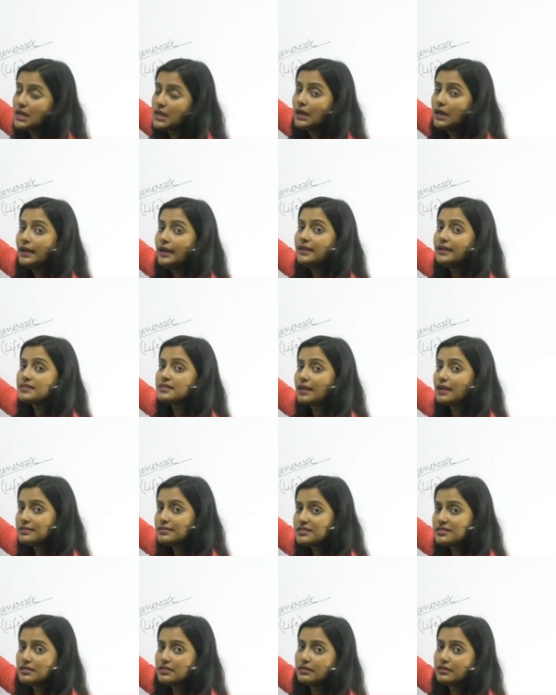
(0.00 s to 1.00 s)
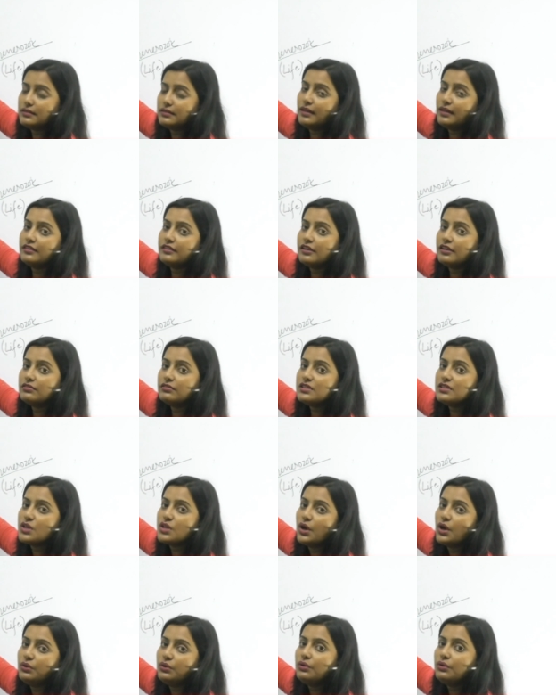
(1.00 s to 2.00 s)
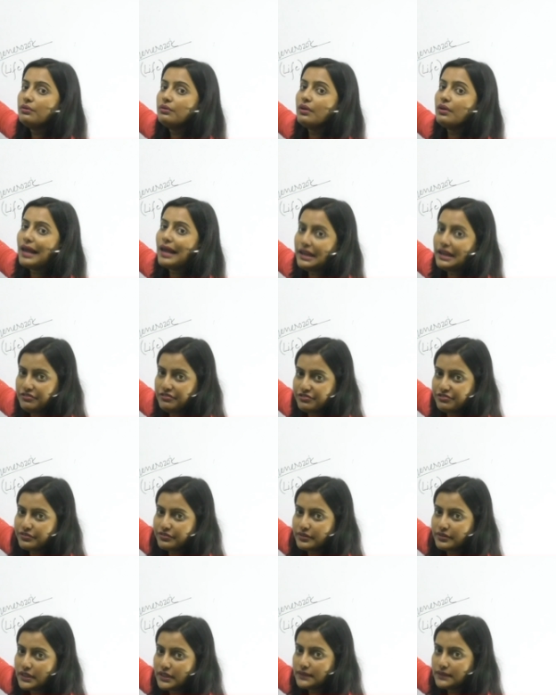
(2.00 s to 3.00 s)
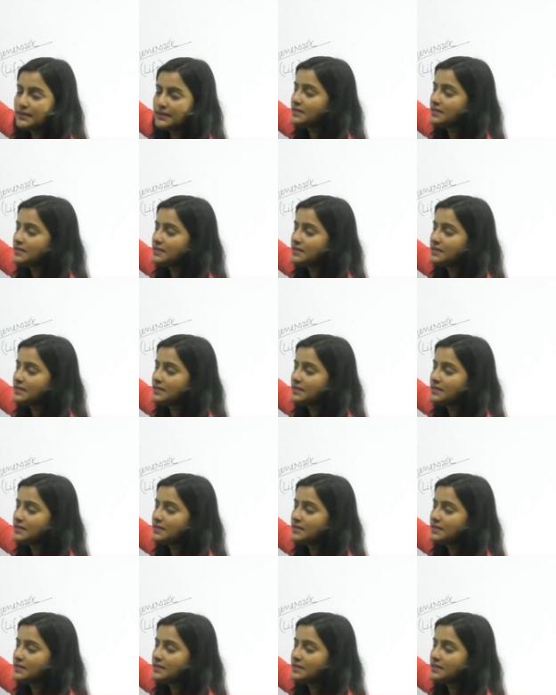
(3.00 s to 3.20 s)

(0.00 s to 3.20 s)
is considered that there was no life in this